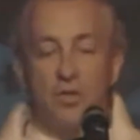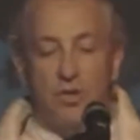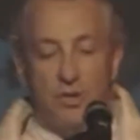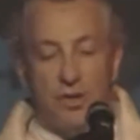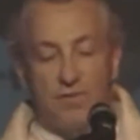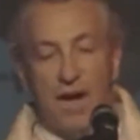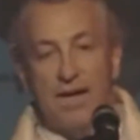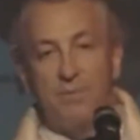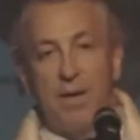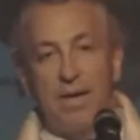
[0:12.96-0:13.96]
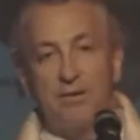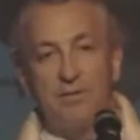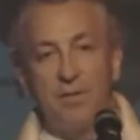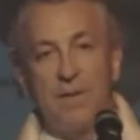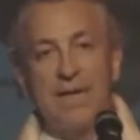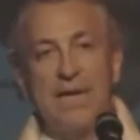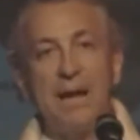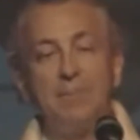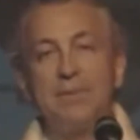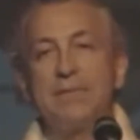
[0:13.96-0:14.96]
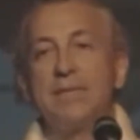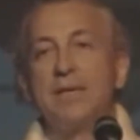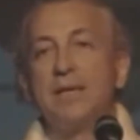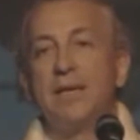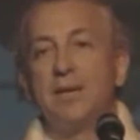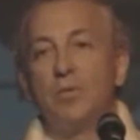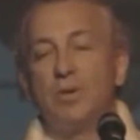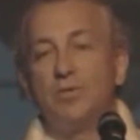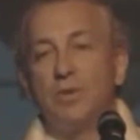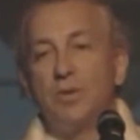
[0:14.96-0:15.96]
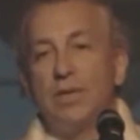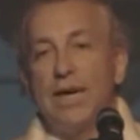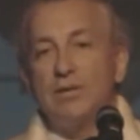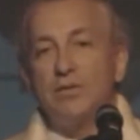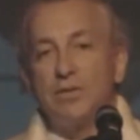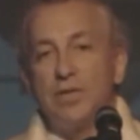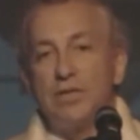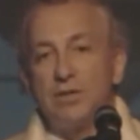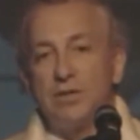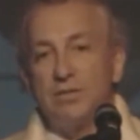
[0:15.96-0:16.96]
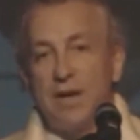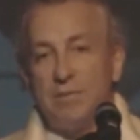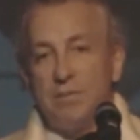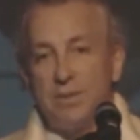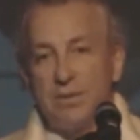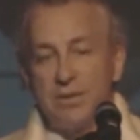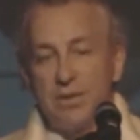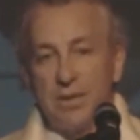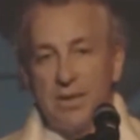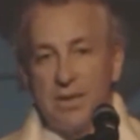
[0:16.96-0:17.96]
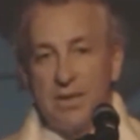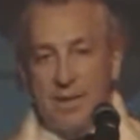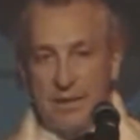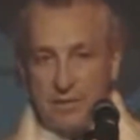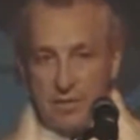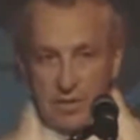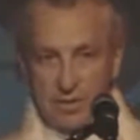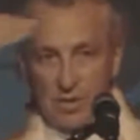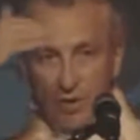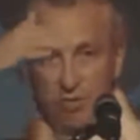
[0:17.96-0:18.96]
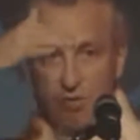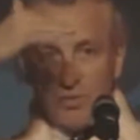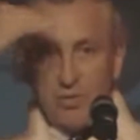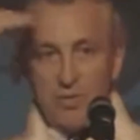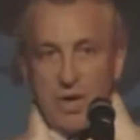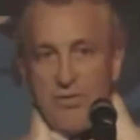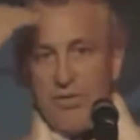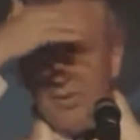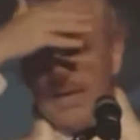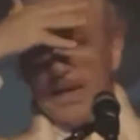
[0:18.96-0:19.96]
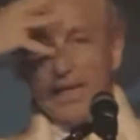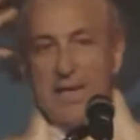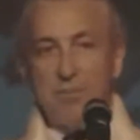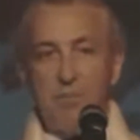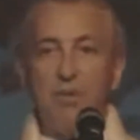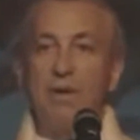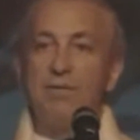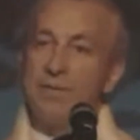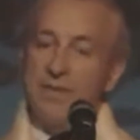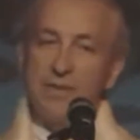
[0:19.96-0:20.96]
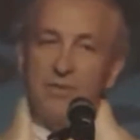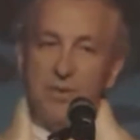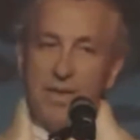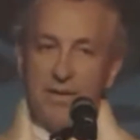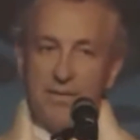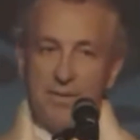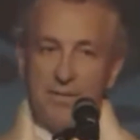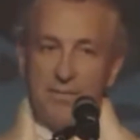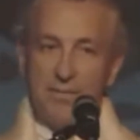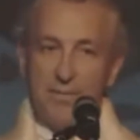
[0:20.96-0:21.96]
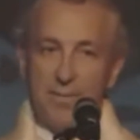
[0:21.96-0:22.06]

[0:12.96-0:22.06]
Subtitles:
So the unifying part of the brain happens in what we call the association fibers that crisscross throughout the brain and put everything together.